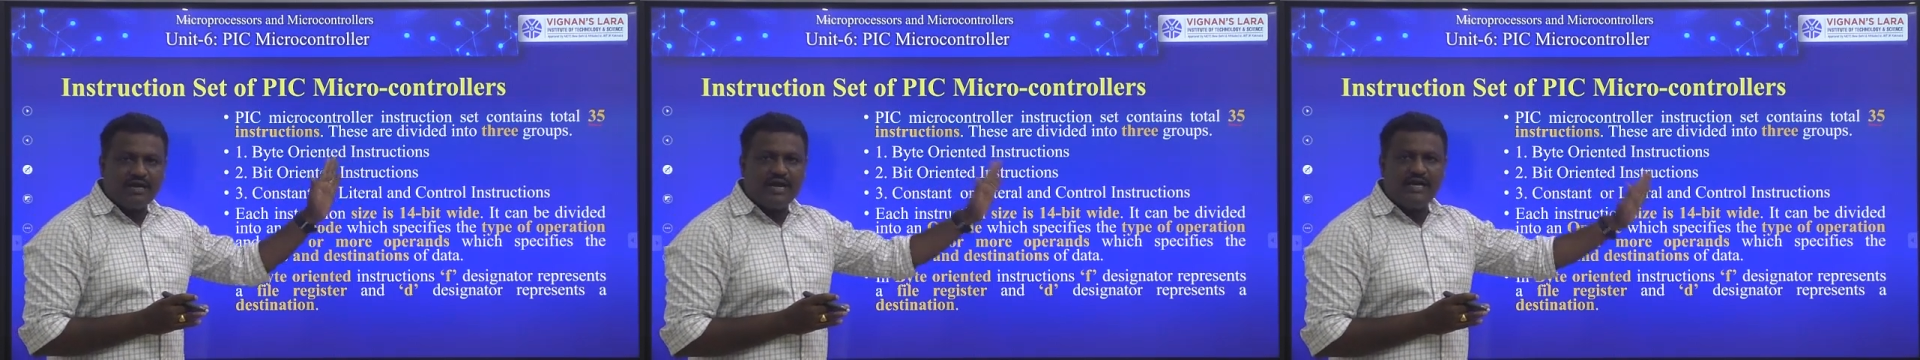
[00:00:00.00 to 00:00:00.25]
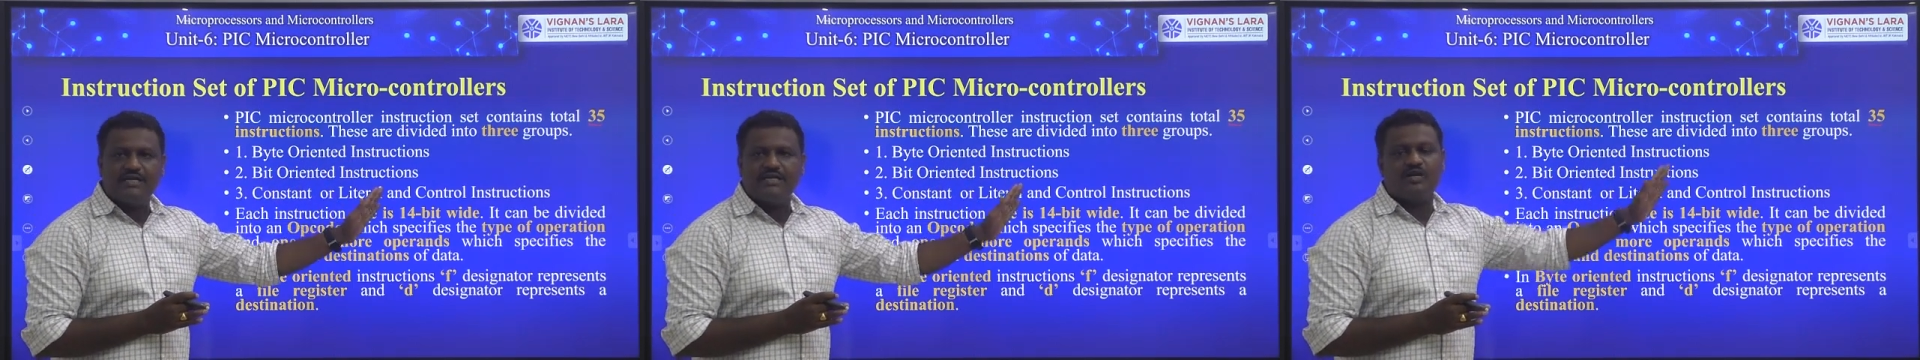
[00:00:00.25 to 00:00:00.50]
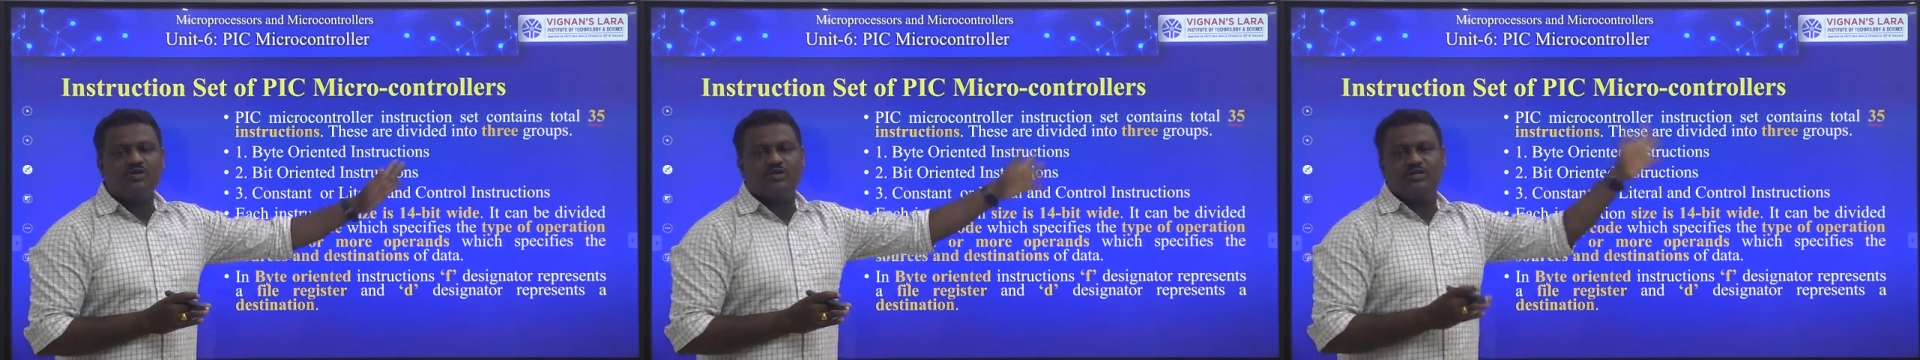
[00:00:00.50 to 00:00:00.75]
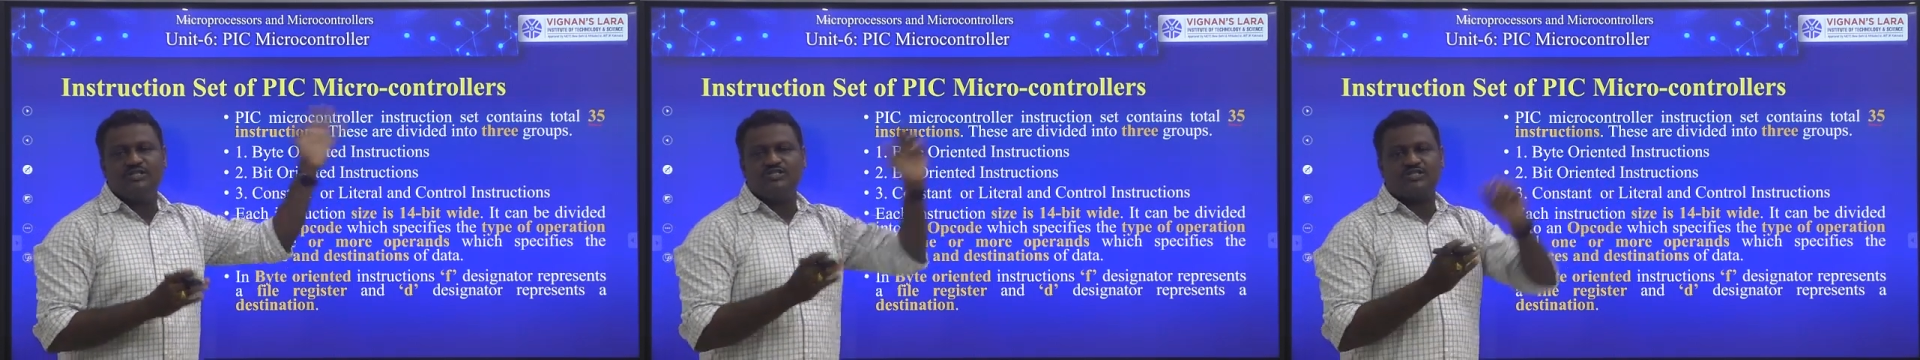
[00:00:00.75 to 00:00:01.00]
and
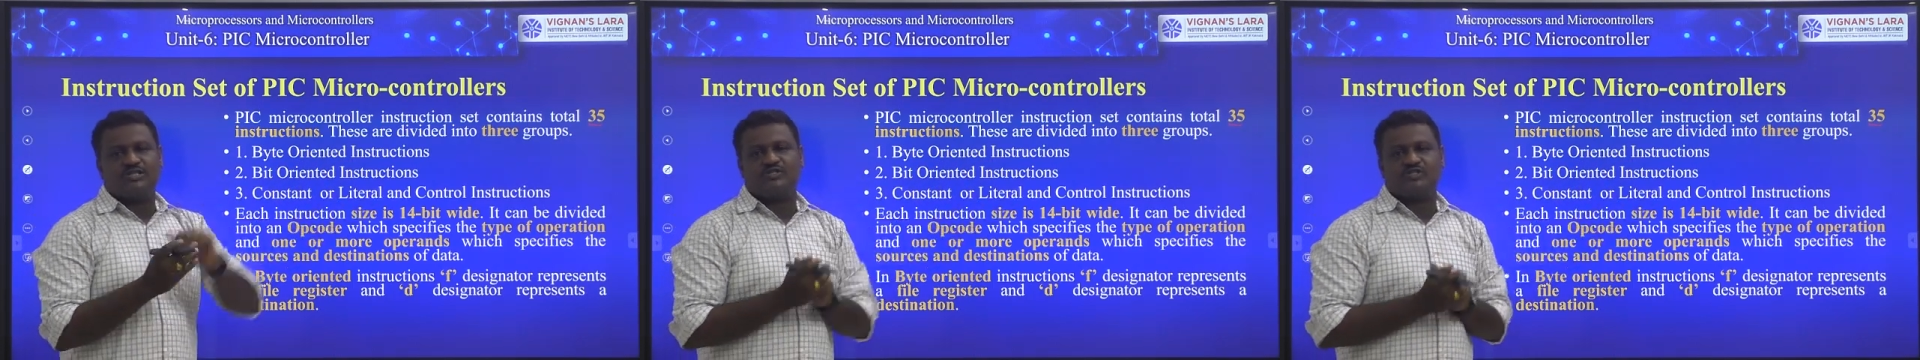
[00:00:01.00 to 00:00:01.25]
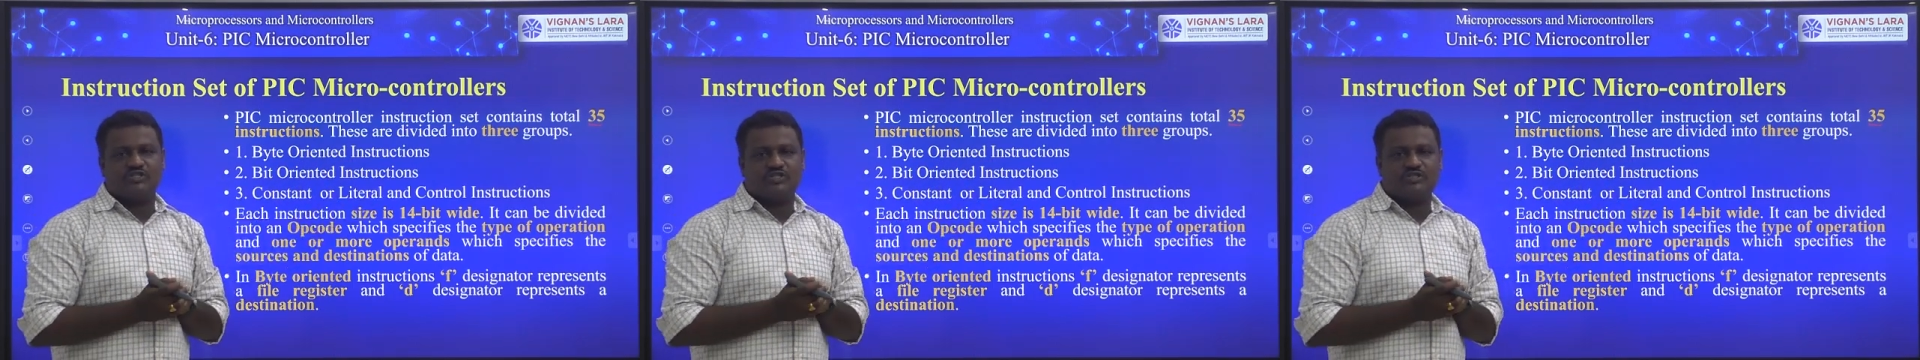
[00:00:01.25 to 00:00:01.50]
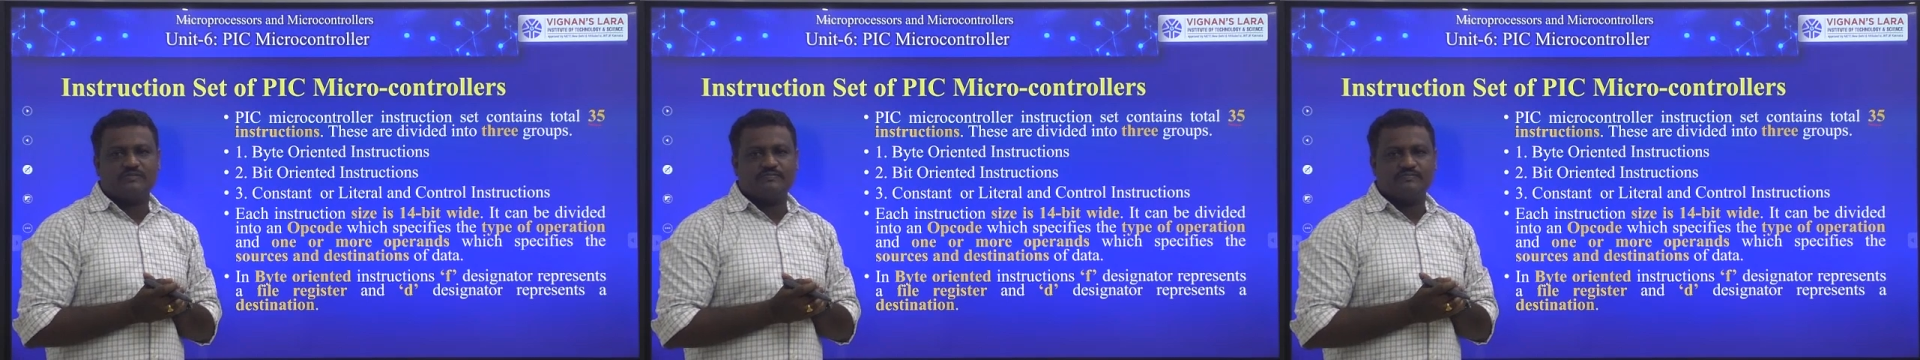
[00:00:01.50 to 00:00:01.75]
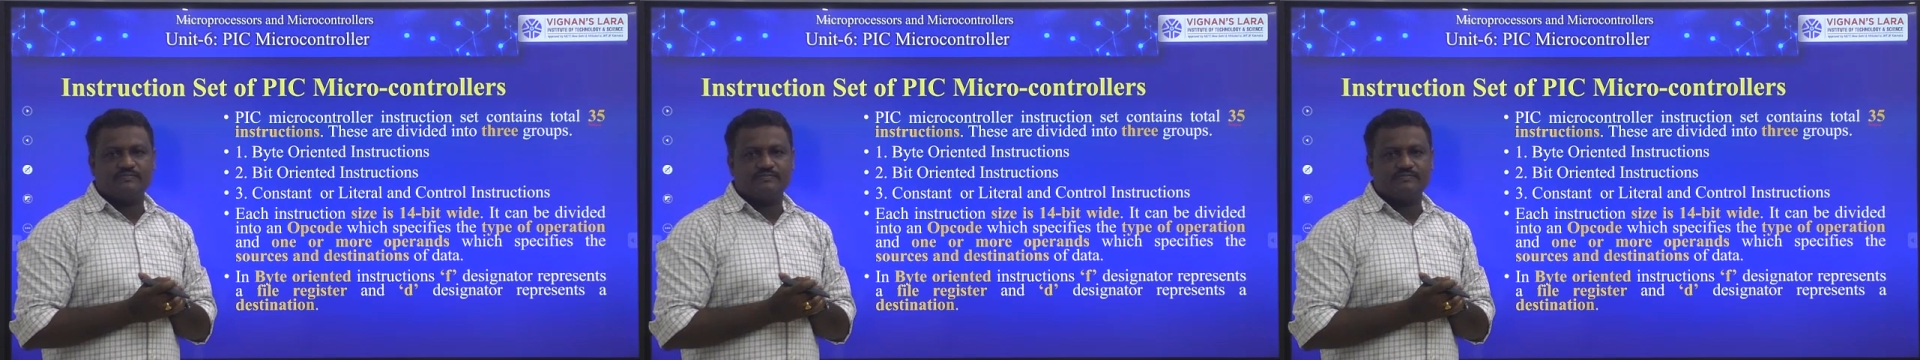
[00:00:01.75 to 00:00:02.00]
control instructions.
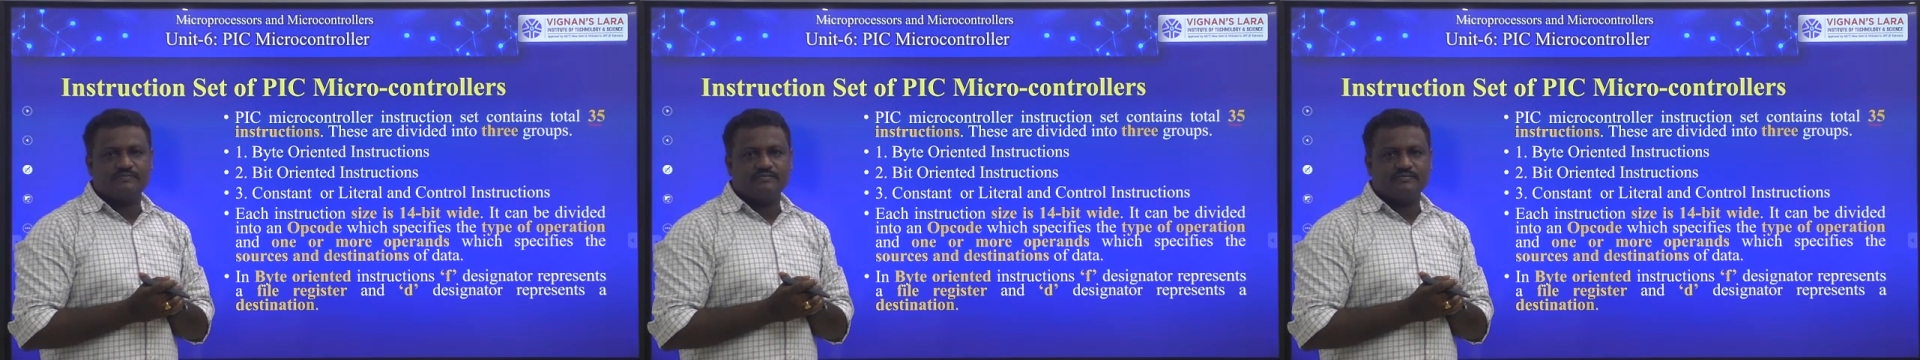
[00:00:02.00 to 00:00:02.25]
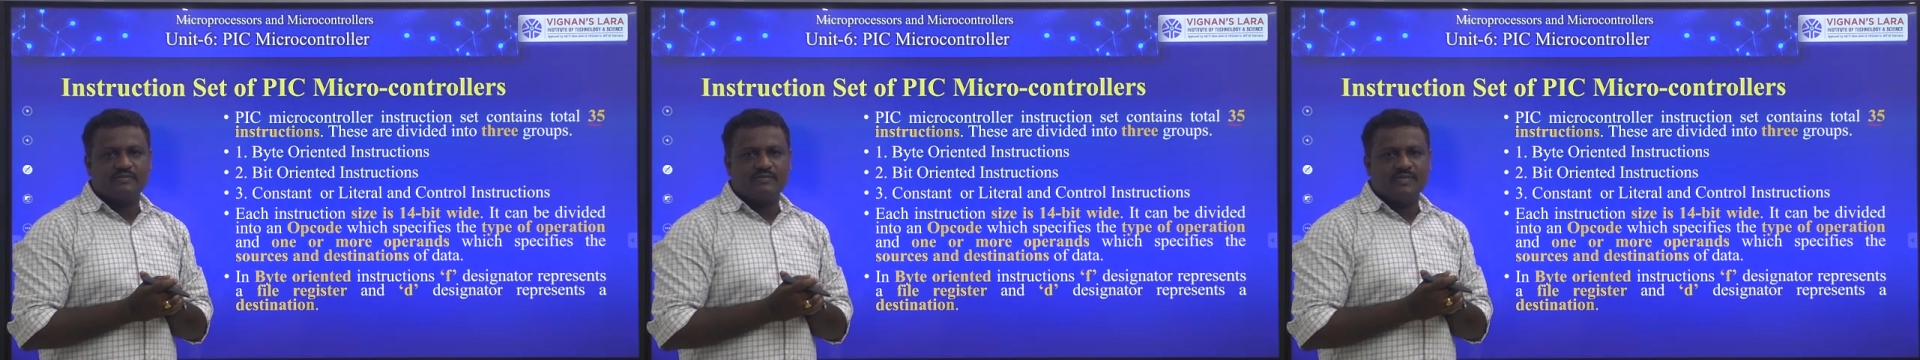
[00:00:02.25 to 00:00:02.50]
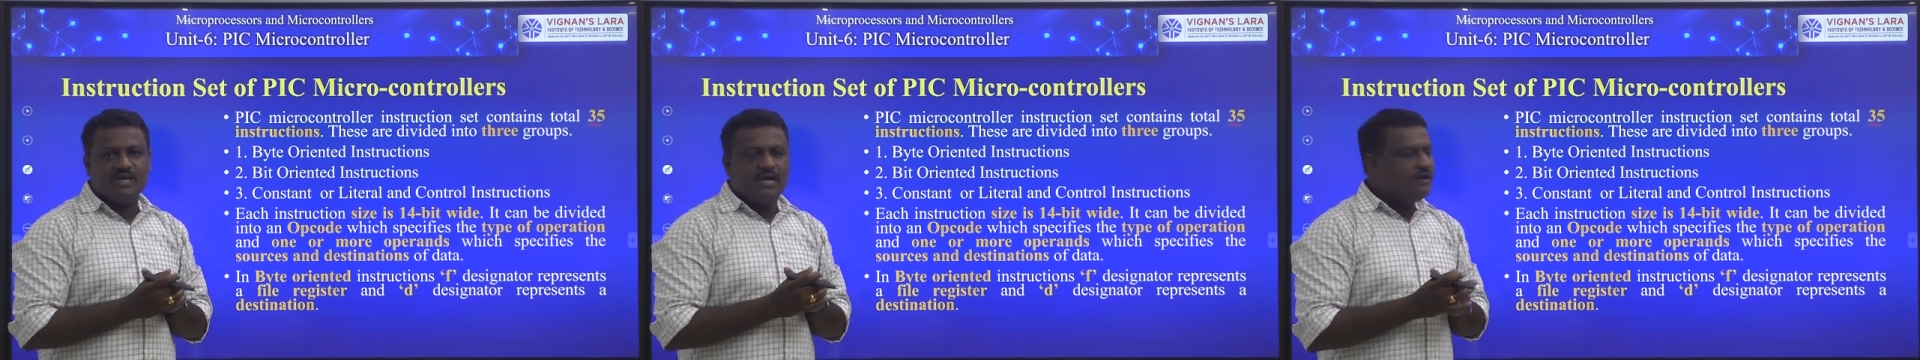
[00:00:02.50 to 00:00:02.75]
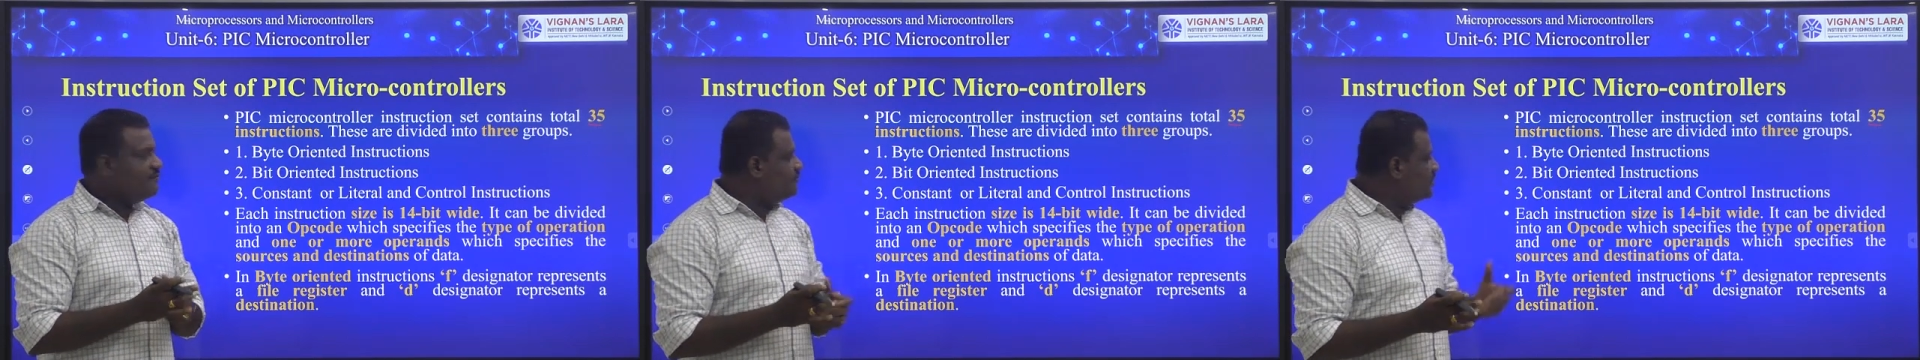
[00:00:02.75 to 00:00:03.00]

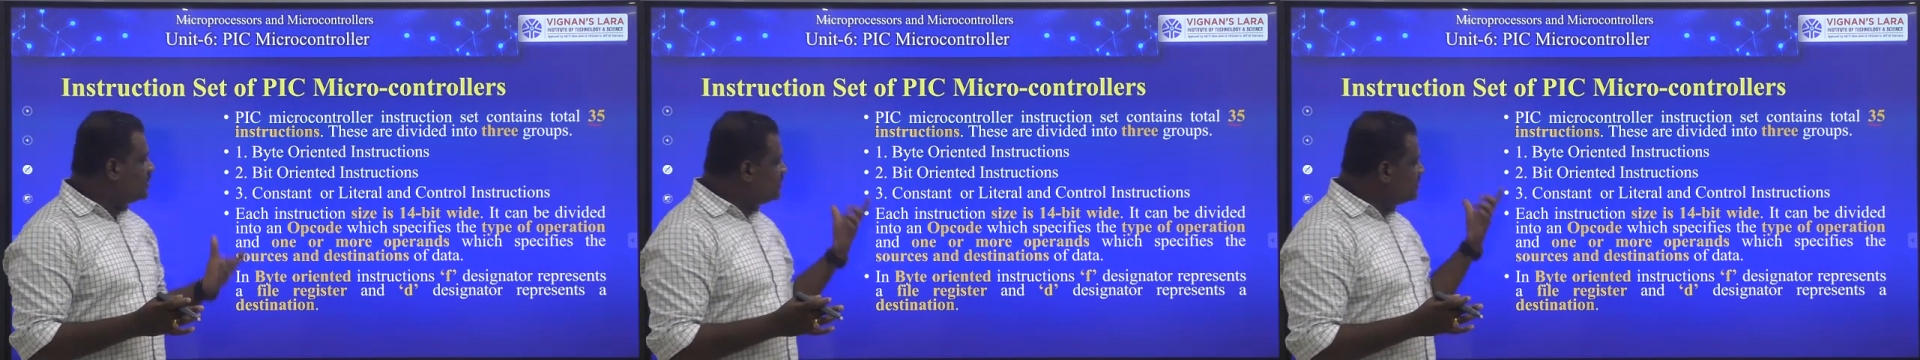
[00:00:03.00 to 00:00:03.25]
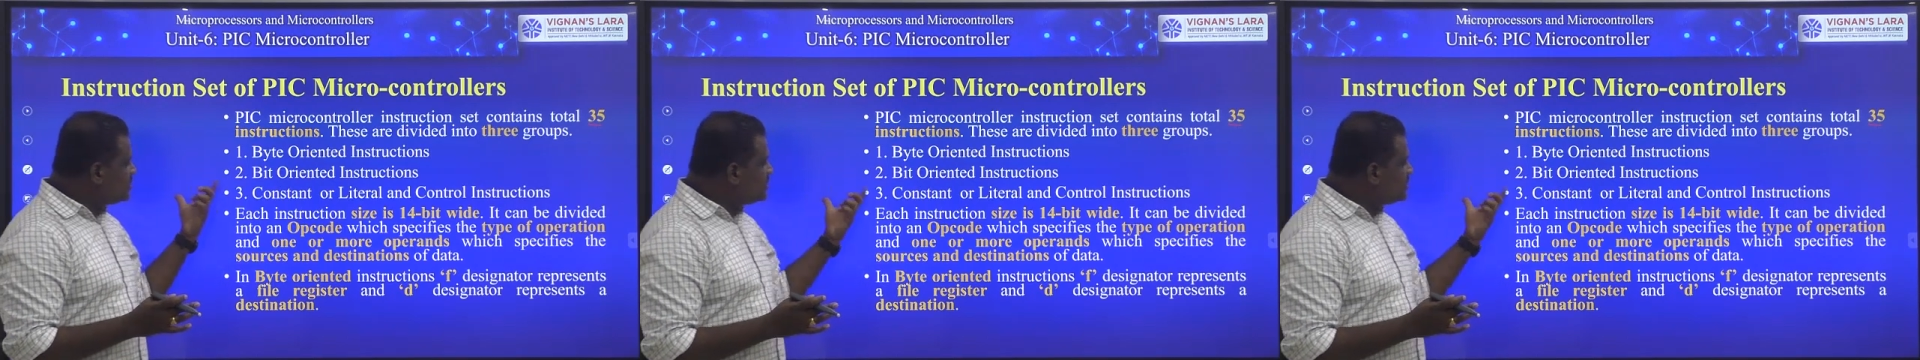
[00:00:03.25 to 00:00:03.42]
For our